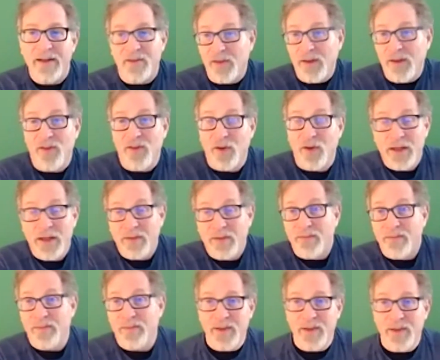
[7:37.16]
so he
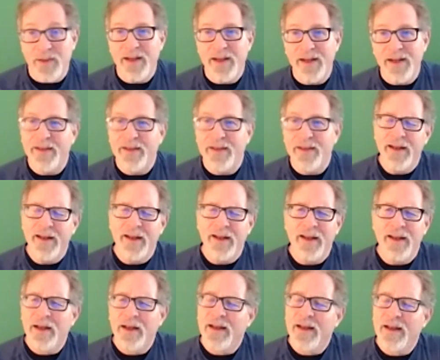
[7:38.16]

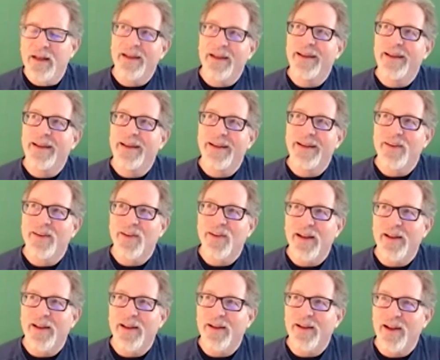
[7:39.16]
is kind
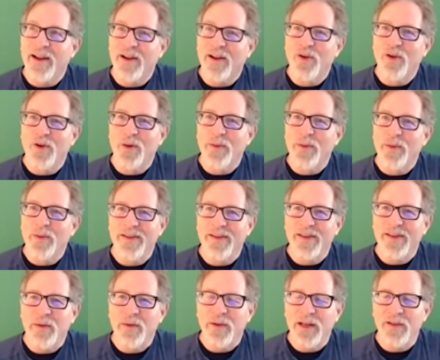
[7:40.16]
of cool, because
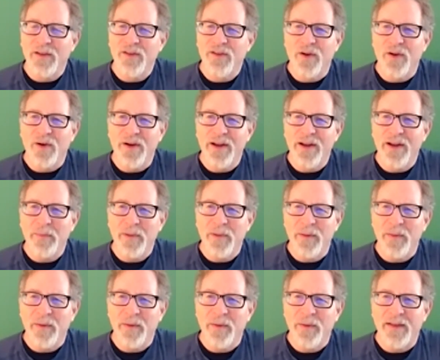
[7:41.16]
like when he was growing up,
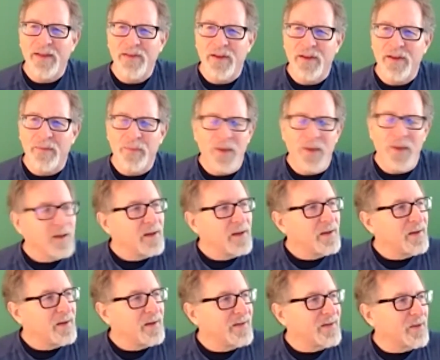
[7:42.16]
as
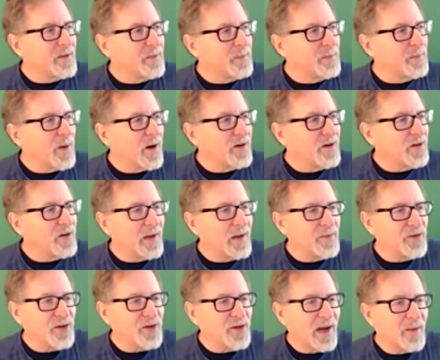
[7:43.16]
a part-time
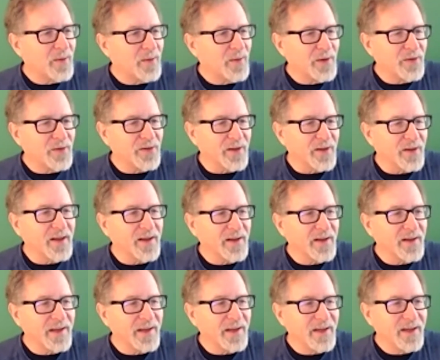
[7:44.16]
job when he was a
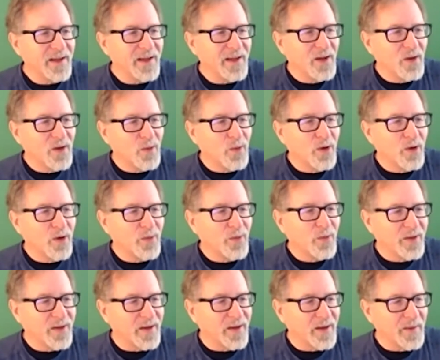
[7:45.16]
kid, he worked
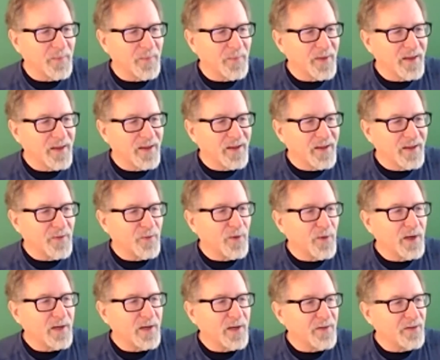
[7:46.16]
with a
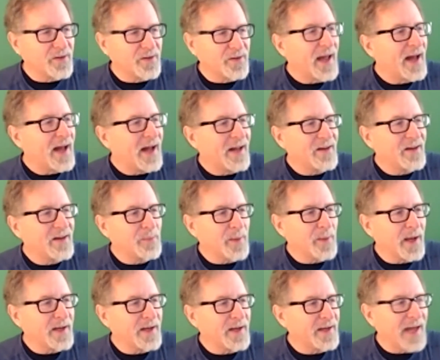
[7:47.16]
friend of his dad's
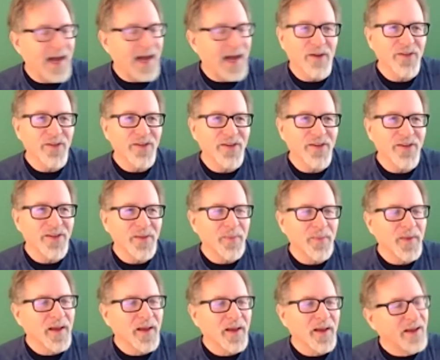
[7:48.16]
painting houses,
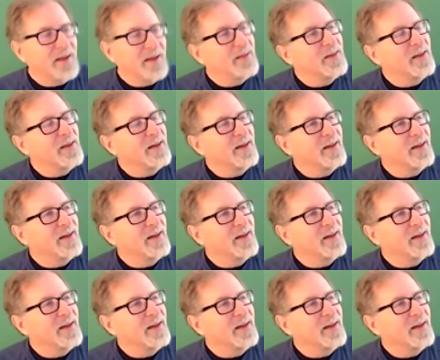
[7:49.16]
and